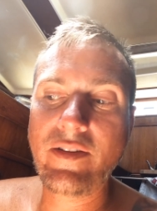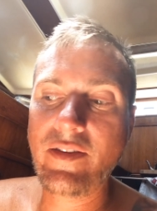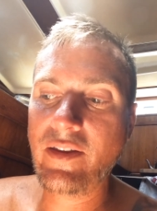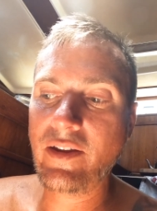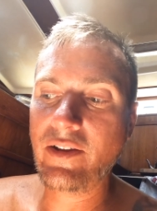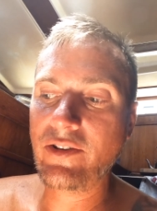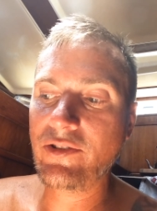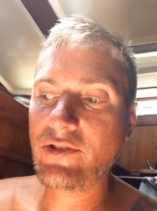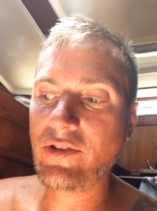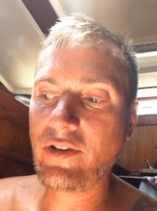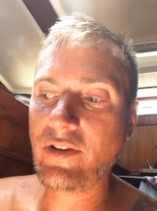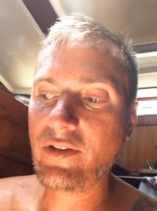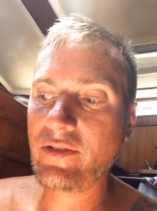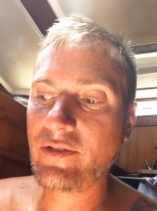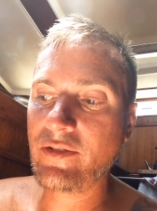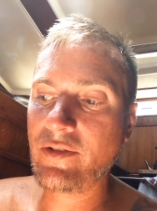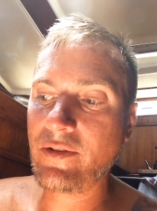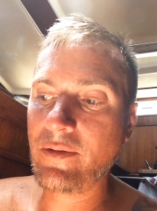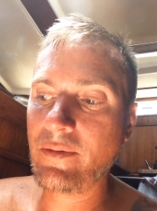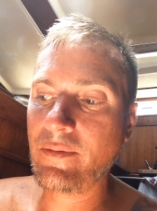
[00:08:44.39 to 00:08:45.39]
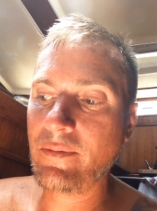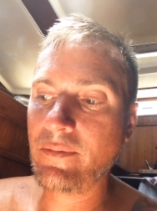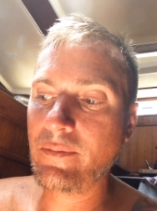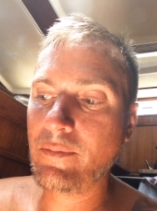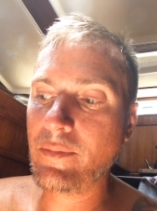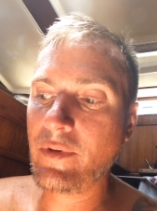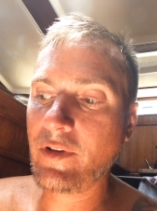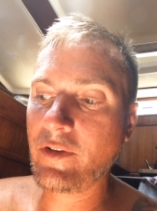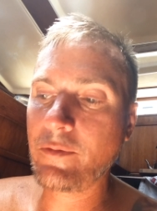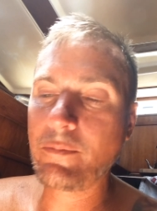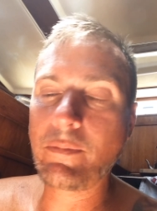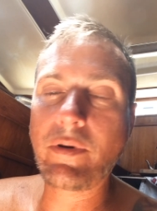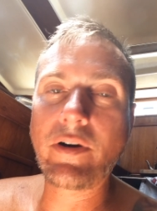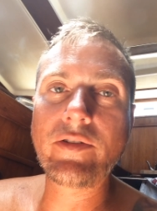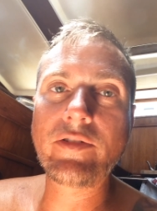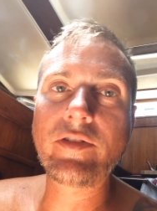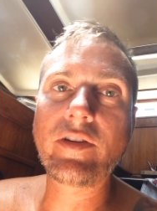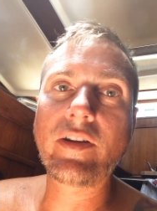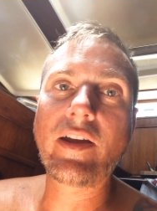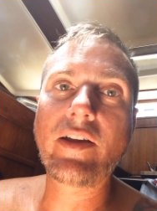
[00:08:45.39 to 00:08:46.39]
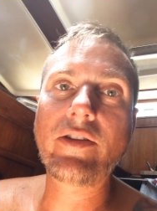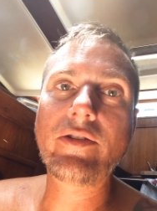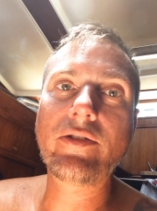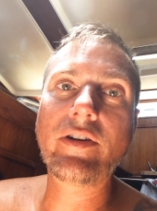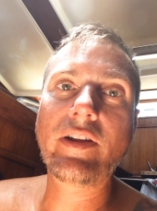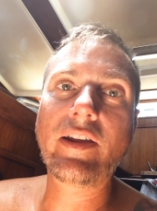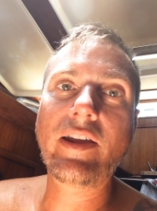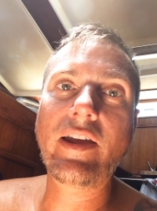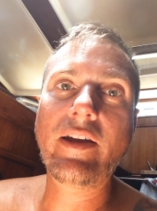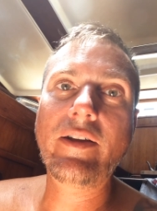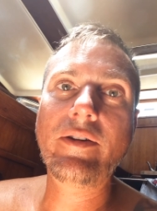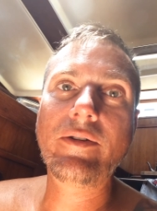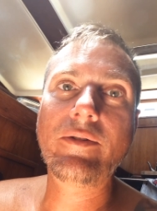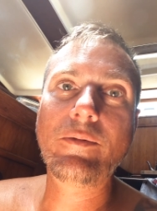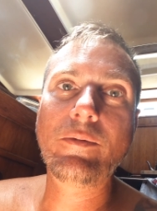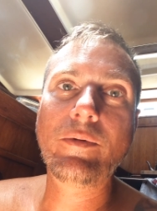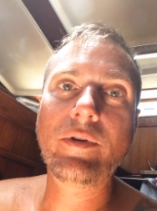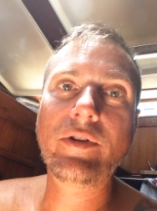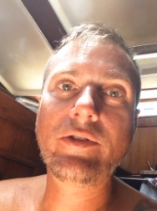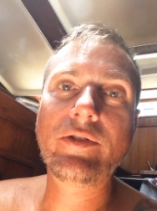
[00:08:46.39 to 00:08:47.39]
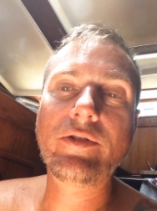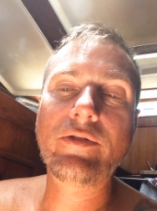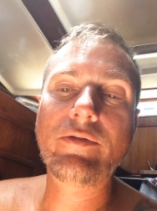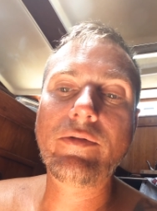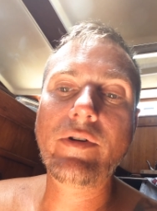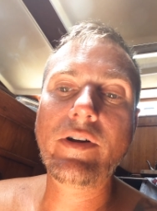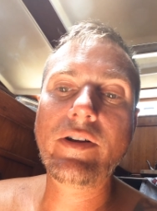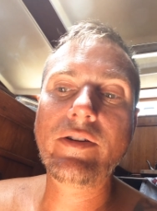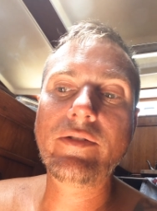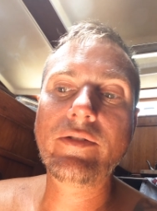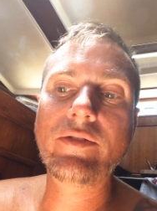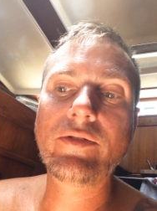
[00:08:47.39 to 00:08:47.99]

They just mixed parts together to get one to run.